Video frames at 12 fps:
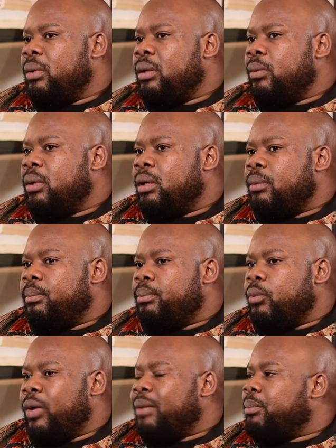we, we
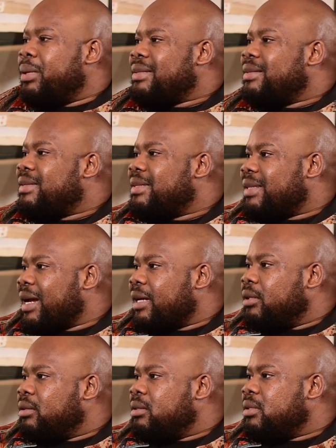when business
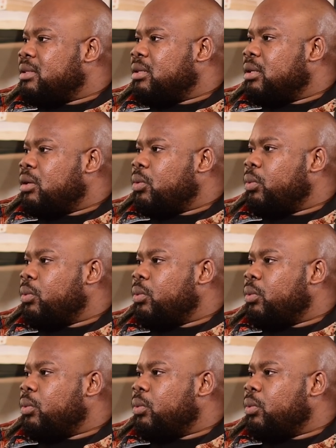struggles